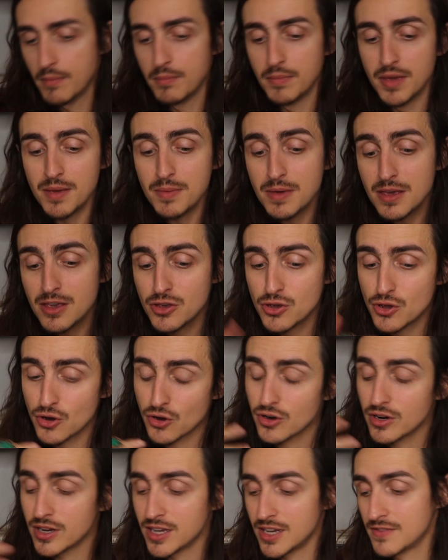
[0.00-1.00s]
Maybe
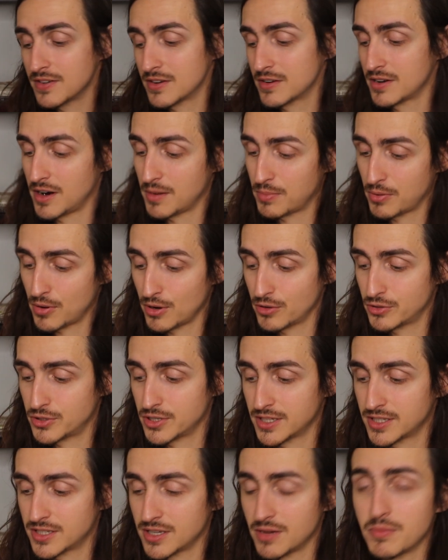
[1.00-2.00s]
you're even
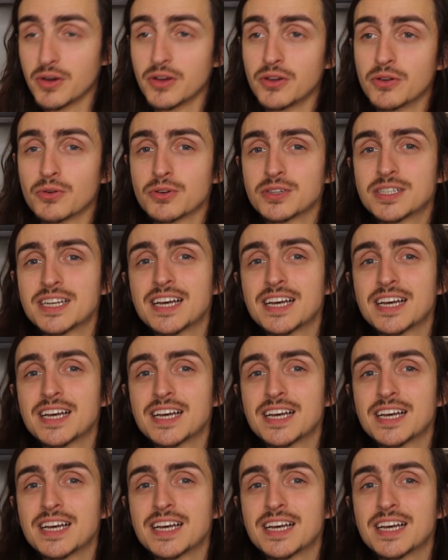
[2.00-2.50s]
approaching someone or